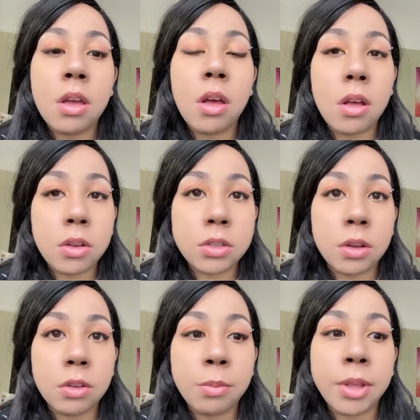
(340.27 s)

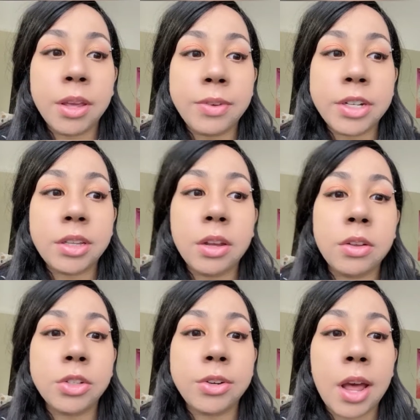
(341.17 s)
Also, the Milankovitch
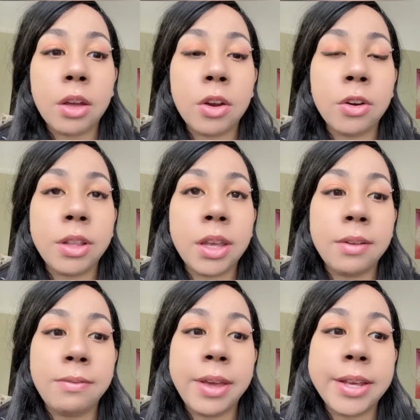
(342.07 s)
cycles are not currently in
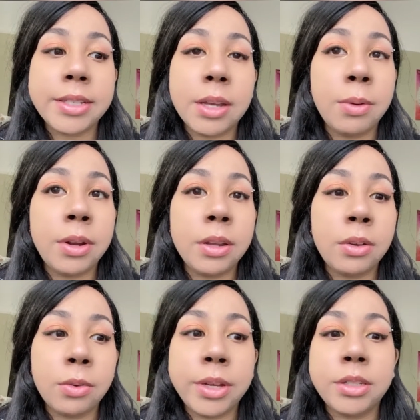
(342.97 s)
a phase that would
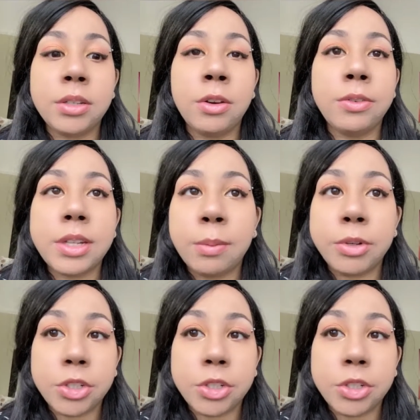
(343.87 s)
increase Earth's temperature